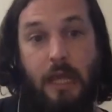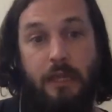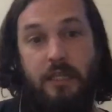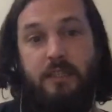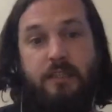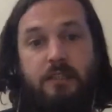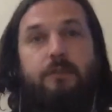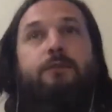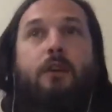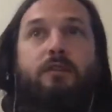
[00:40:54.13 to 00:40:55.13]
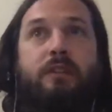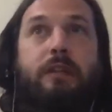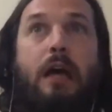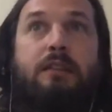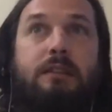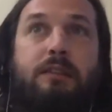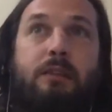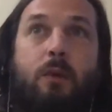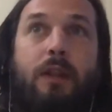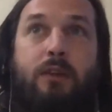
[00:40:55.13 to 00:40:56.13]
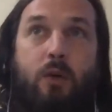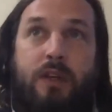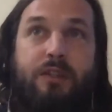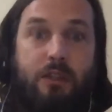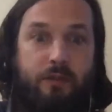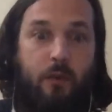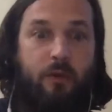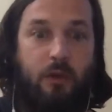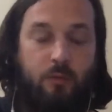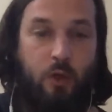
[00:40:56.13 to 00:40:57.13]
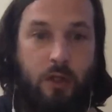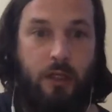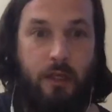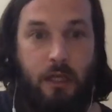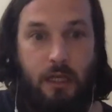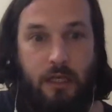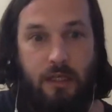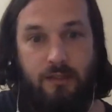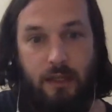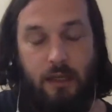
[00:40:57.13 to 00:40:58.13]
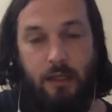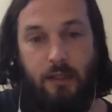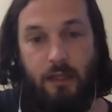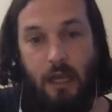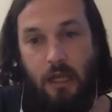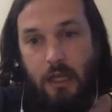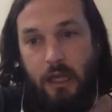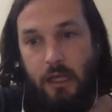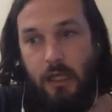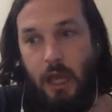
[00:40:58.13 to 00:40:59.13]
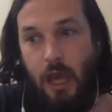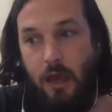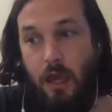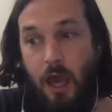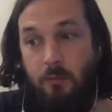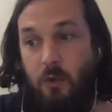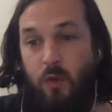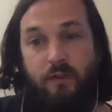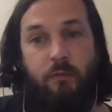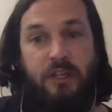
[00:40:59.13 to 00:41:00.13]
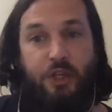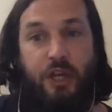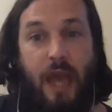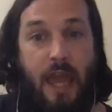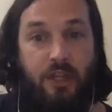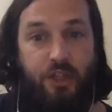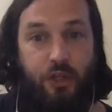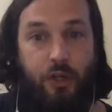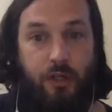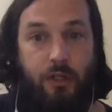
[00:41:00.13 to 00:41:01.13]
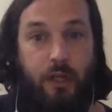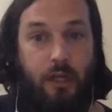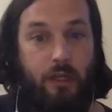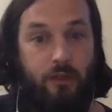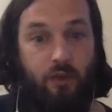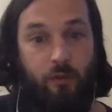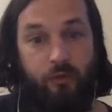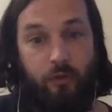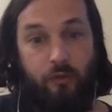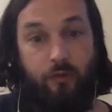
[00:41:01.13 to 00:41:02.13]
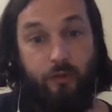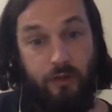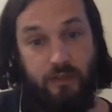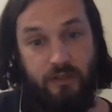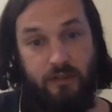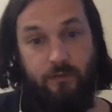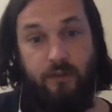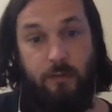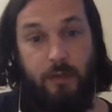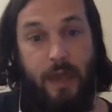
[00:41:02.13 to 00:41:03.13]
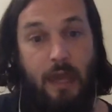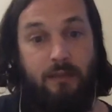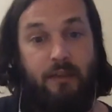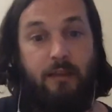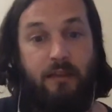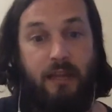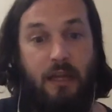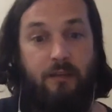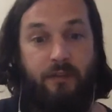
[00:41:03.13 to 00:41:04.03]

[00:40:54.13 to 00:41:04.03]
this follows in nicely to one of the questions from the community is, I mean, we've mentioned Asia and in terms of this VPNs and this kind of